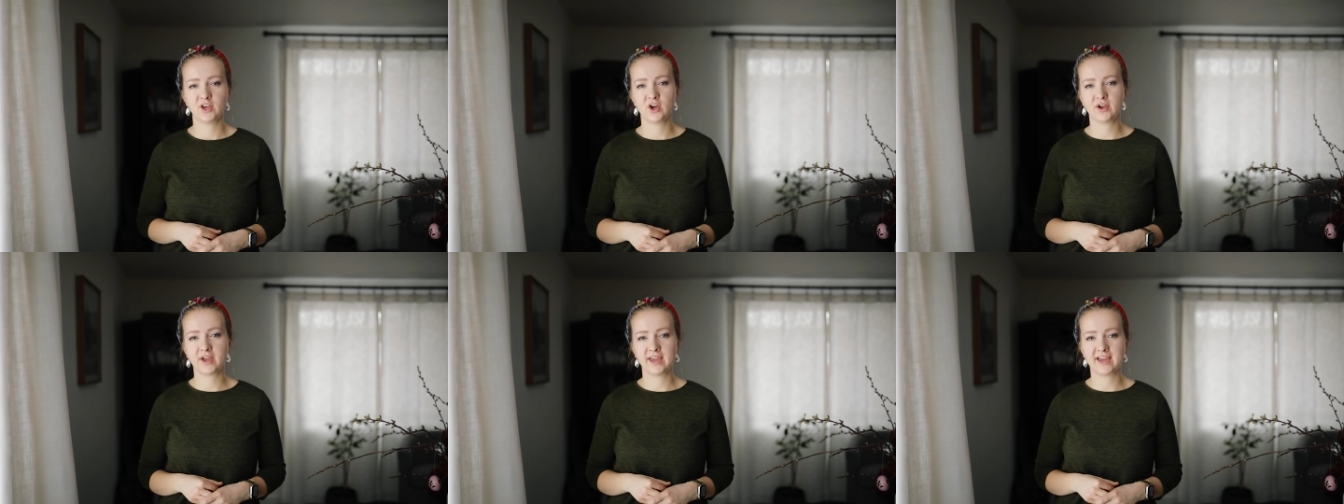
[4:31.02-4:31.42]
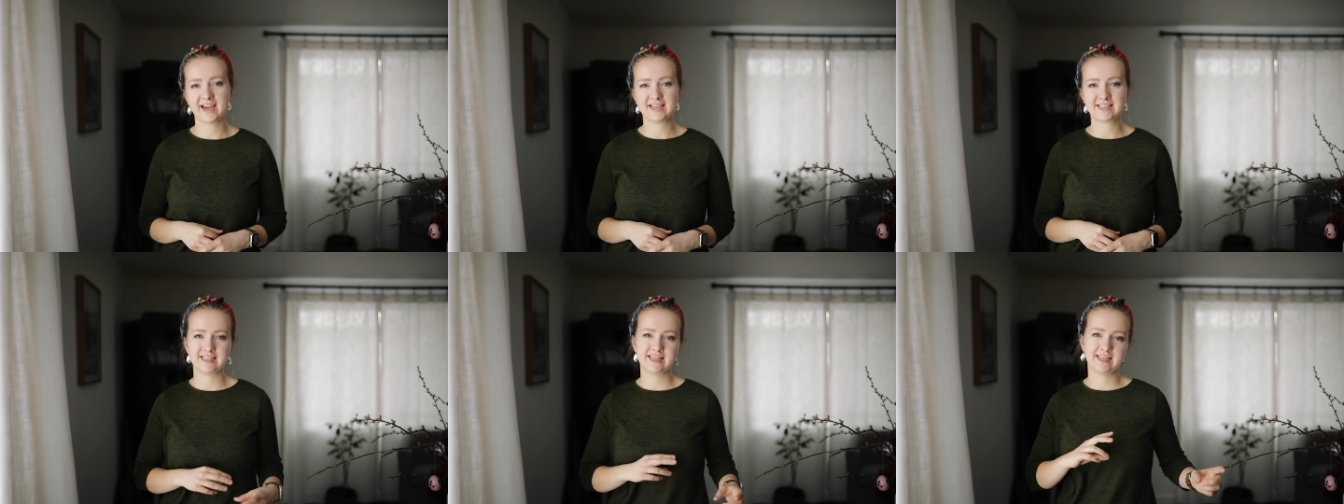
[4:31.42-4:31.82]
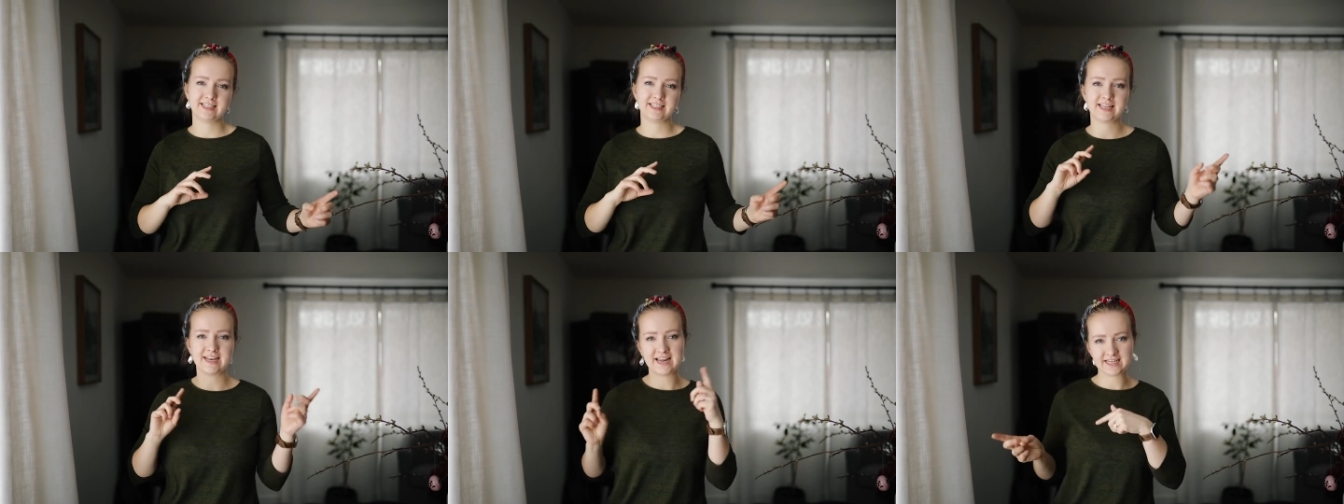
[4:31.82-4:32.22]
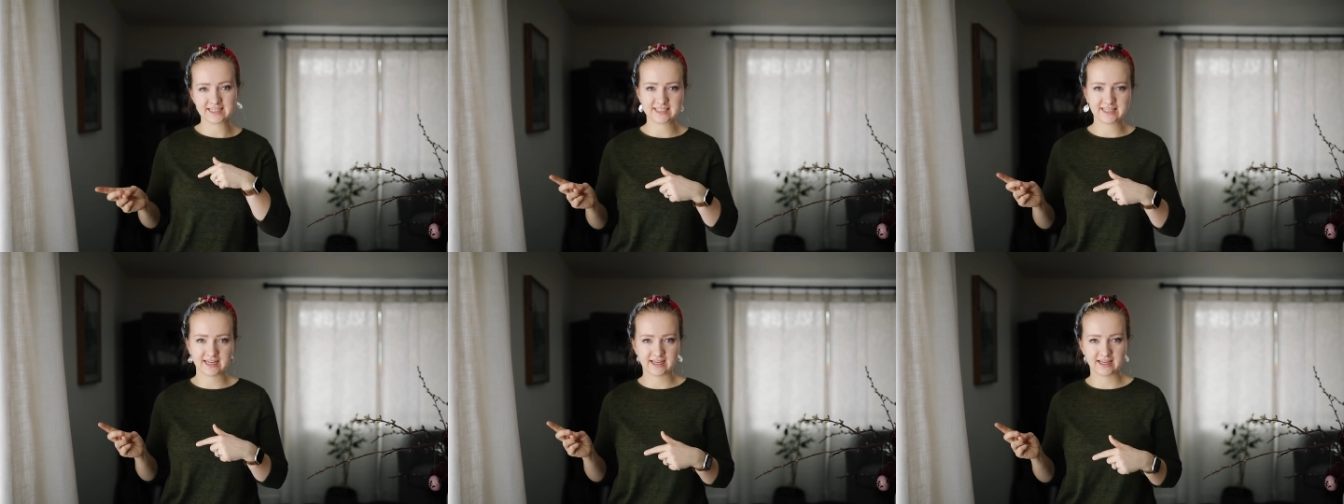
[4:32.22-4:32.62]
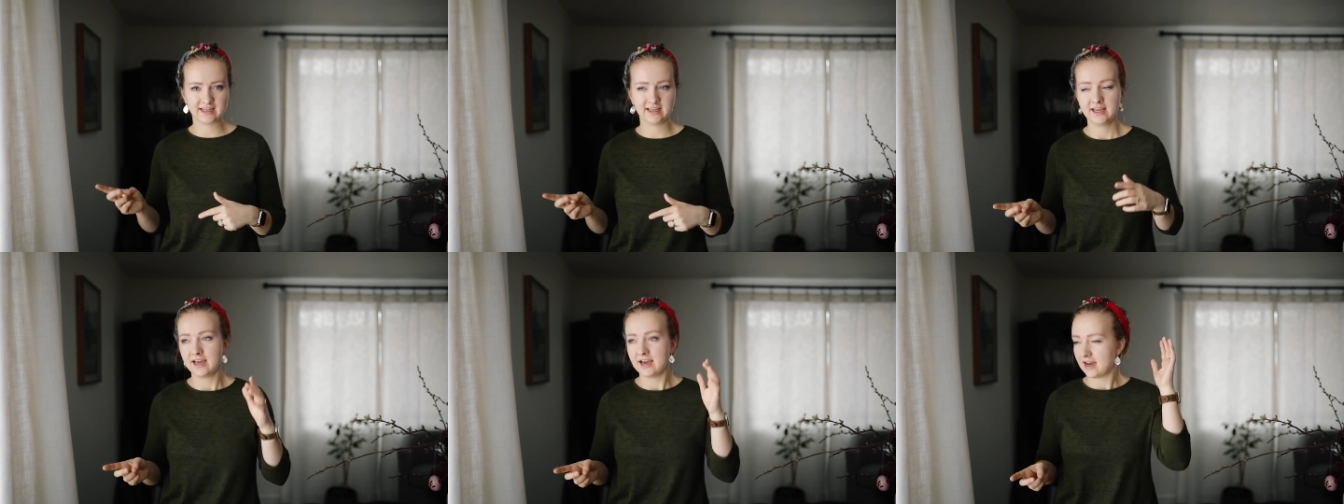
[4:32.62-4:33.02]
Okay guys, it is the next
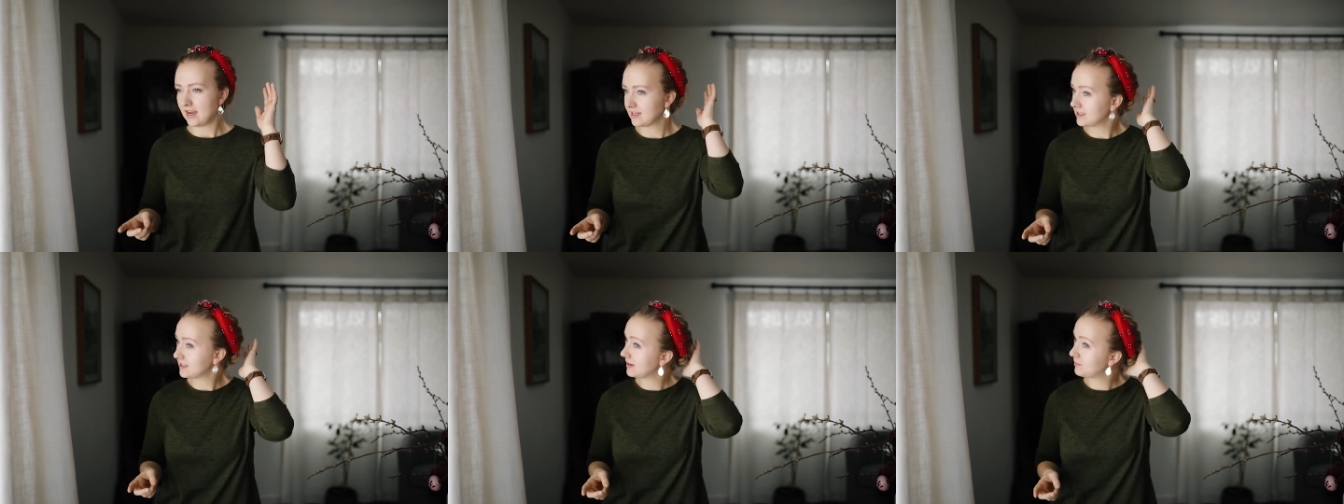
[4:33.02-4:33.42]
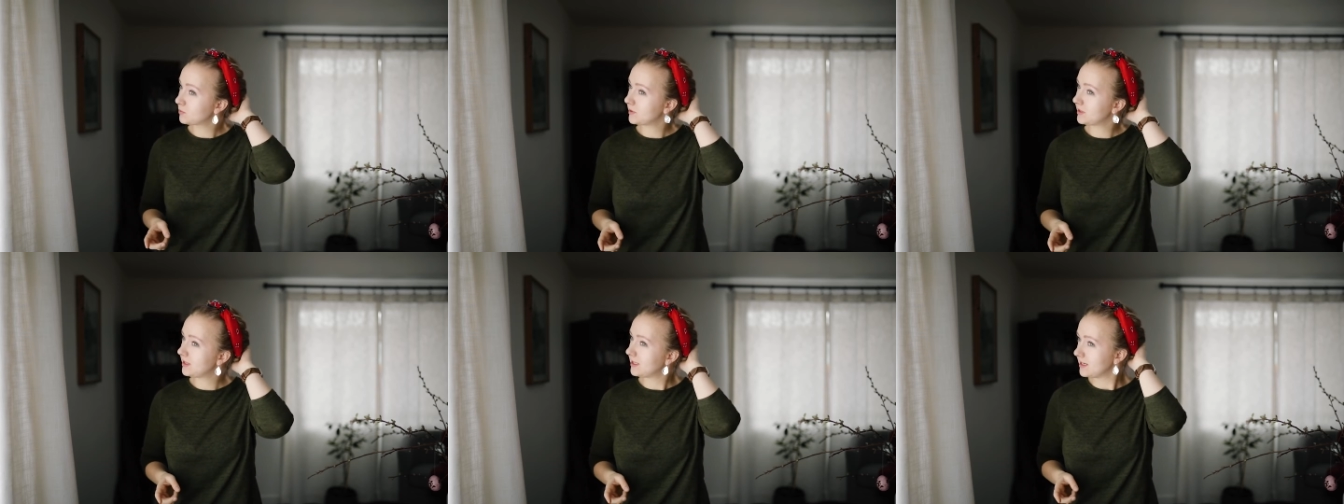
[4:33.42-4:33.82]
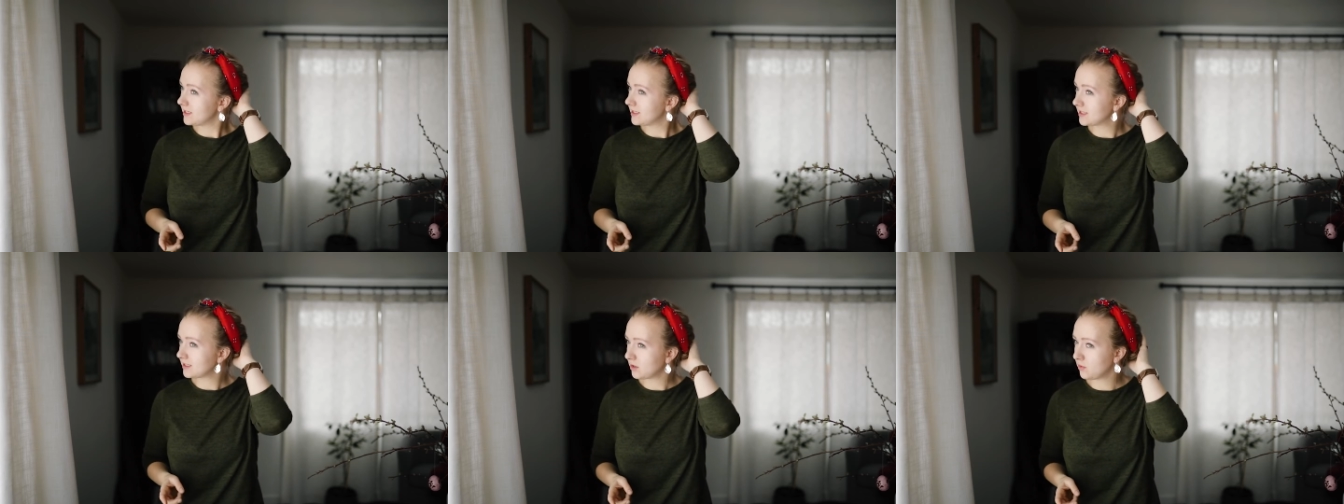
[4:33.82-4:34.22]
day. I slept with this